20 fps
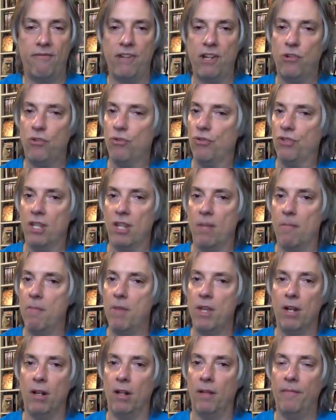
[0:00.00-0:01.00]
features in the
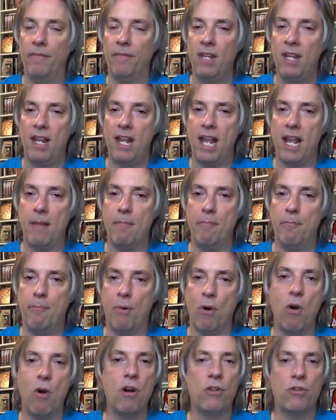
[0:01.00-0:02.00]
middle a
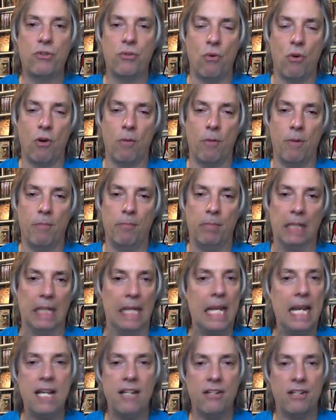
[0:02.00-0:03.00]
barnstorming,
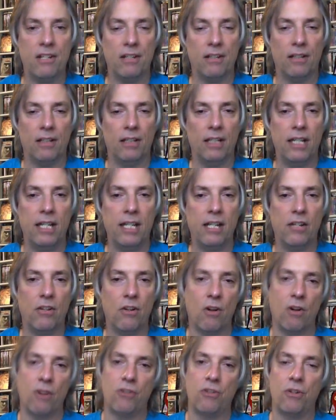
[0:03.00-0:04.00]
blazing lead
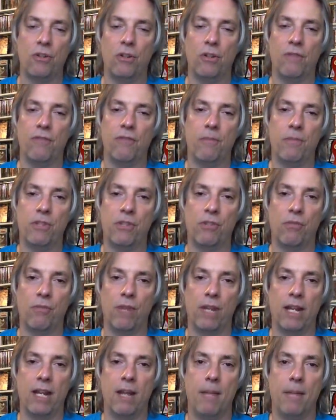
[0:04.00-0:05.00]
guitar solo from Mr.
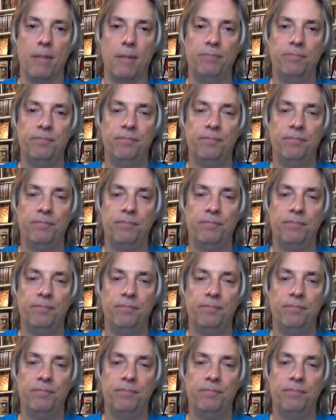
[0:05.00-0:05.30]
Rik Emmett.